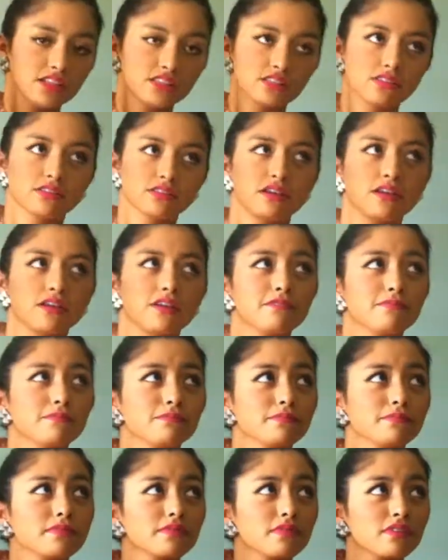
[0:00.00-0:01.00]
It's
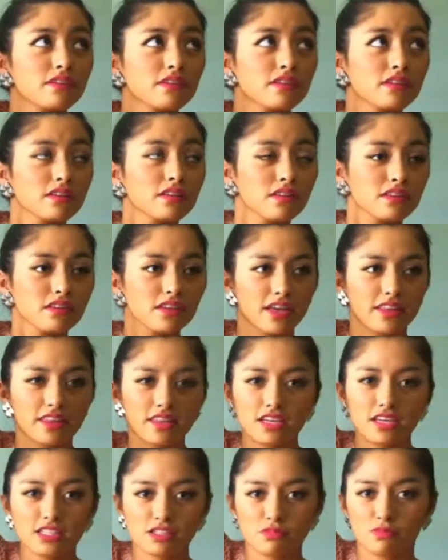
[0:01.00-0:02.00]
um, I
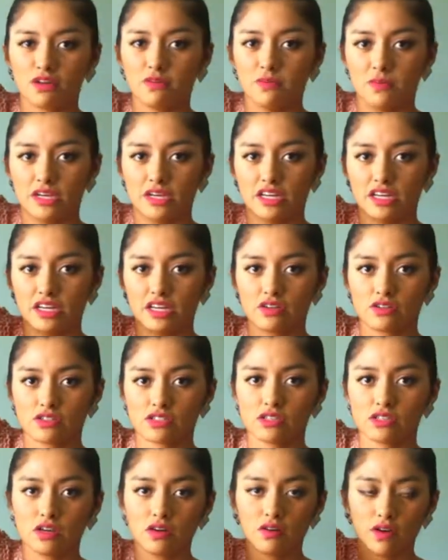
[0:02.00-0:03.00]
think it's above my knee or
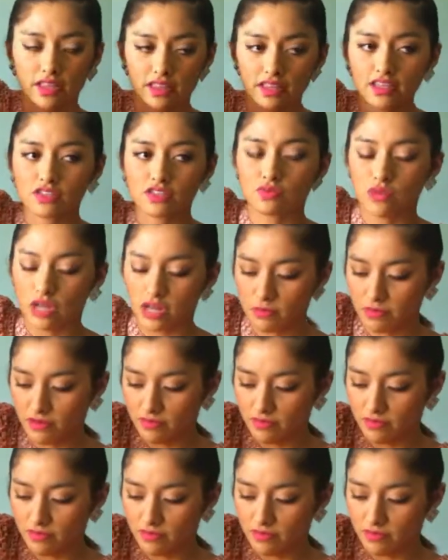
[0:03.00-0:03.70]
so. I think it's right